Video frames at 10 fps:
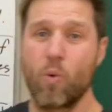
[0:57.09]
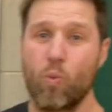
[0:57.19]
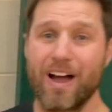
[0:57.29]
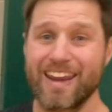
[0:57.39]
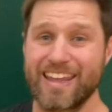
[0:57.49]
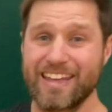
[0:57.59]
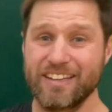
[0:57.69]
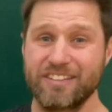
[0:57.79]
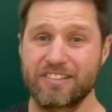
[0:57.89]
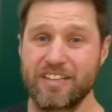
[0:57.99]
what
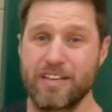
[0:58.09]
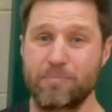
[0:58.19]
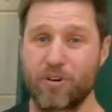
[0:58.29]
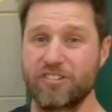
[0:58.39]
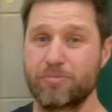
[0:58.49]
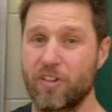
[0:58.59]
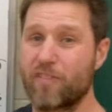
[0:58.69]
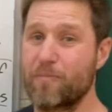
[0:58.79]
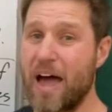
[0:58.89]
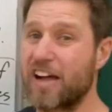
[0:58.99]
is the principle
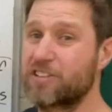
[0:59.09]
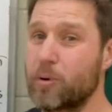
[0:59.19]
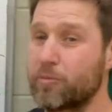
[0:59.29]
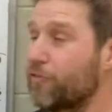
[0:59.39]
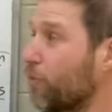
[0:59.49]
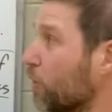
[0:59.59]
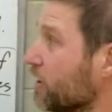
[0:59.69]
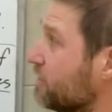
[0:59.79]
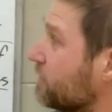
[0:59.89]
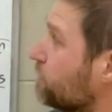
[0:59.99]
of maximum
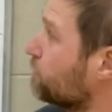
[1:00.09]
force?